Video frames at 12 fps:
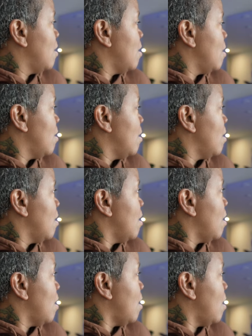She
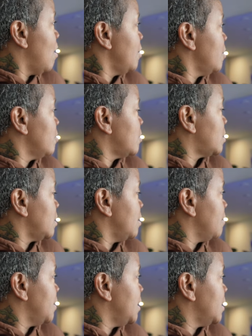won. Are you
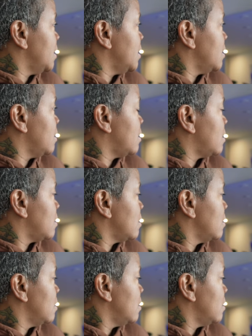serious? Wait.